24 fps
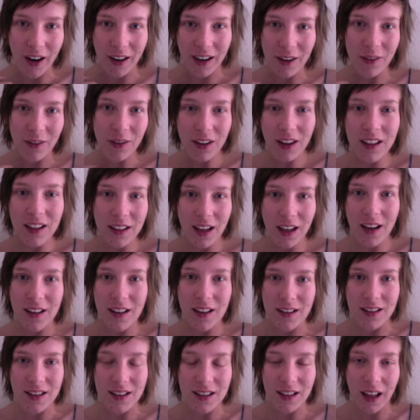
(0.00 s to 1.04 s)
It really
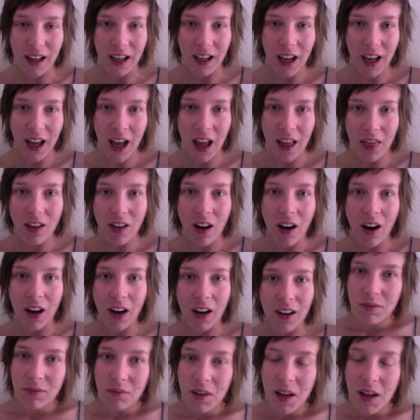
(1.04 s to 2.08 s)
does like hit the
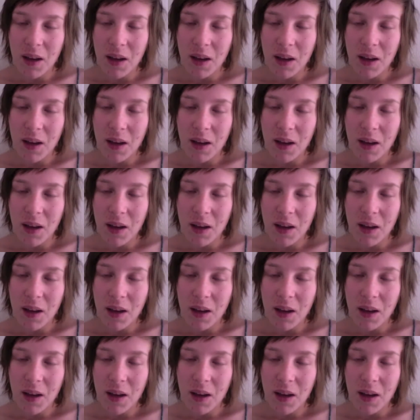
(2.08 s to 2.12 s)
heart